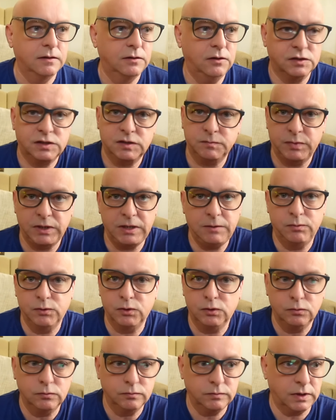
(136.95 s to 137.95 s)
Lots of
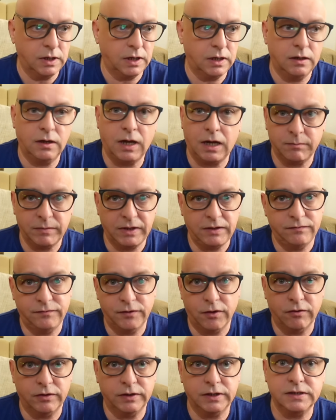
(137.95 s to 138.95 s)
people like me,
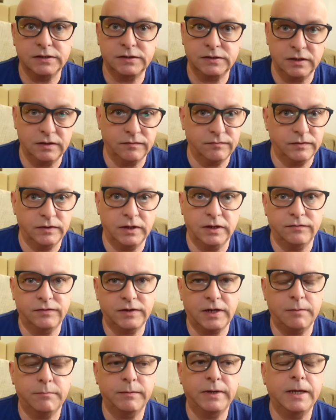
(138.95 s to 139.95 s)
foreigners, that have
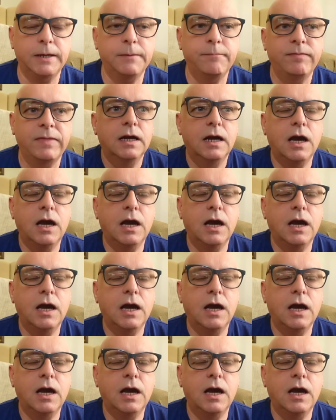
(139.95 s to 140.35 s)
come here.